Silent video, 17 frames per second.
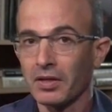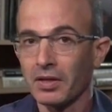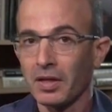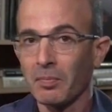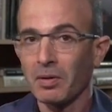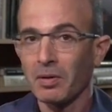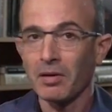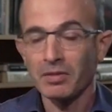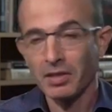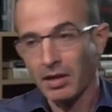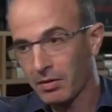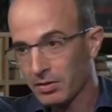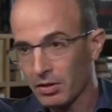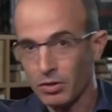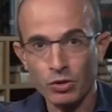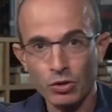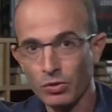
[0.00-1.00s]
about how
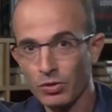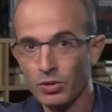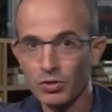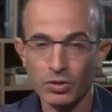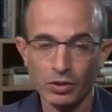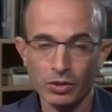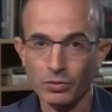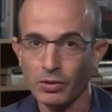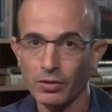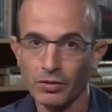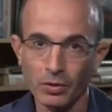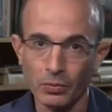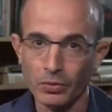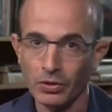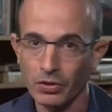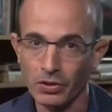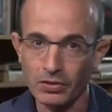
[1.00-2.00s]
the Jews control the
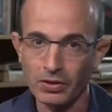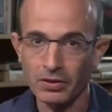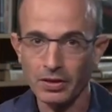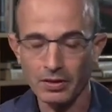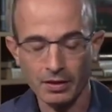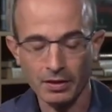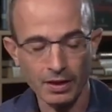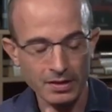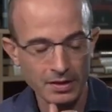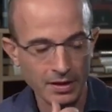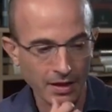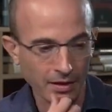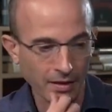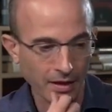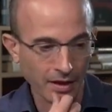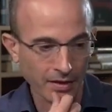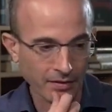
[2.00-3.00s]
world and things like
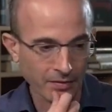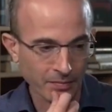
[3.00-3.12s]
that.